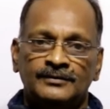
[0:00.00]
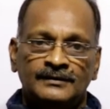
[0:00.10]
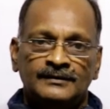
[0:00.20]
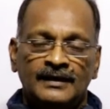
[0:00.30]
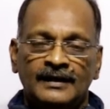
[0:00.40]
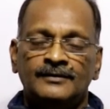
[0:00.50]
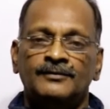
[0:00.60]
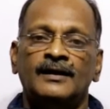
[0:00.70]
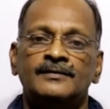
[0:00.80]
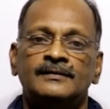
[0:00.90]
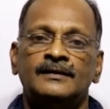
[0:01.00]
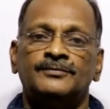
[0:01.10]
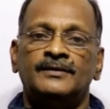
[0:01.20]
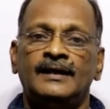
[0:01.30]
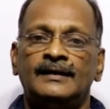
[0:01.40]
of light
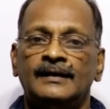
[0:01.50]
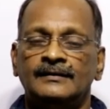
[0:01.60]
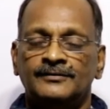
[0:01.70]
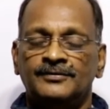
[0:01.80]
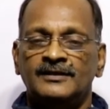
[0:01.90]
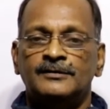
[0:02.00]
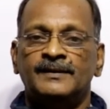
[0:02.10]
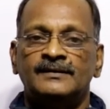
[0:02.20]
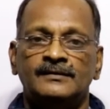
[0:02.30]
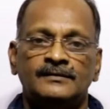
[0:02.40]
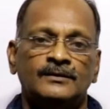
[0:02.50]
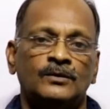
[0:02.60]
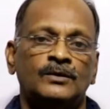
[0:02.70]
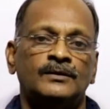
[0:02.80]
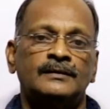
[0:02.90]
in the free space is
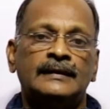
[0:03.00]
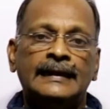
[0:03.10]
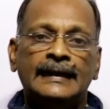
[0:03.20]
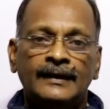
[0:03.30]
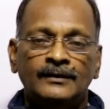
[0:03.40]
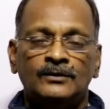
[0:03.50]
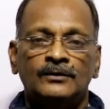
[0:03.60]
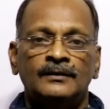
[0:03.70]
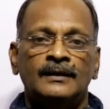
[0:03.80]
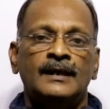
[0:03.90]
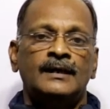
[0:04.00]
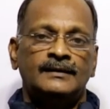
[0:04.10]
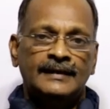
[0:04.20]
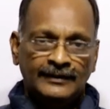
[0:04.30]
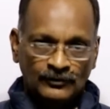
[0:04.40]
equal to 3 into
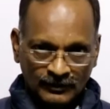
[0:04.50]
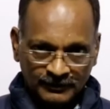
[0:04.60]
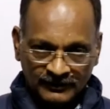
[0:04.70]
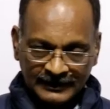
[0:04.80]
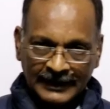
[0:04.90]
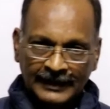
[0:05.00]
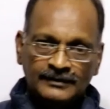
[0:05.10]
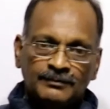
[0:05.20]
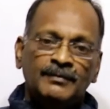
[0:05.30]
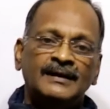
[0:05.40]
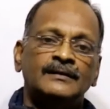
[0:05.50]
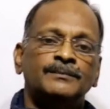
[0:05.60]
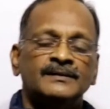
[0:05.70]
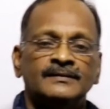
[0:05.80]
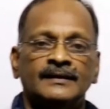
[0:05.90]
10 to the power 8
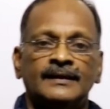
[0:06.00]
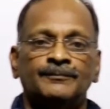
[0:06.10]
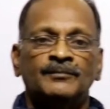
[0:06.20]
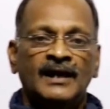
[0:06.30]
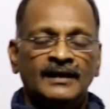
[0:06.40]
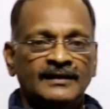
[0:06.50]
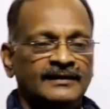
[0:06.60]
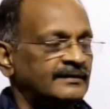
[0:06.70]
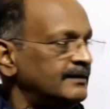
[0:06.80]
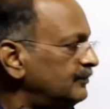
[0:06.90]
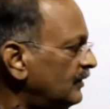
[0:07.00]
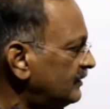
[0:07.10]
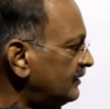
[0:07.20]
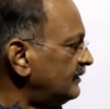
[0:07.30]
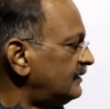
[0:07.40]
meter per second, and that is the
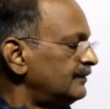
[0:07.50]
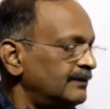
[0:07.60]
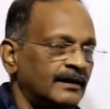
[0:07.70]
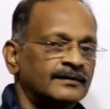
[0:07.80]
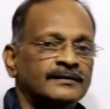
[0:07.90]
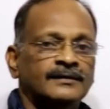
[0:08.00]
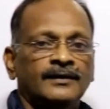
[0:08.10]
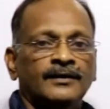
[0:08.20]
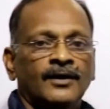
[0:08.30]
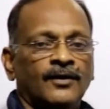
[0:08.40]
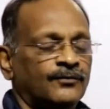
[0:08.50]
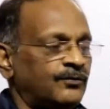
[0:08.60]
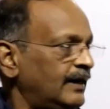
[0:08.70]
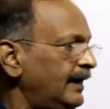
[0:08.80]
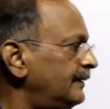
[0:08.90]
fastest velocity
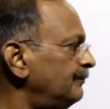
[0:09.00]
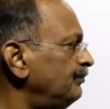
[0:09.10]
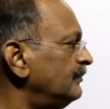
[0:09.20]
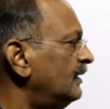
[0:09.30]
of light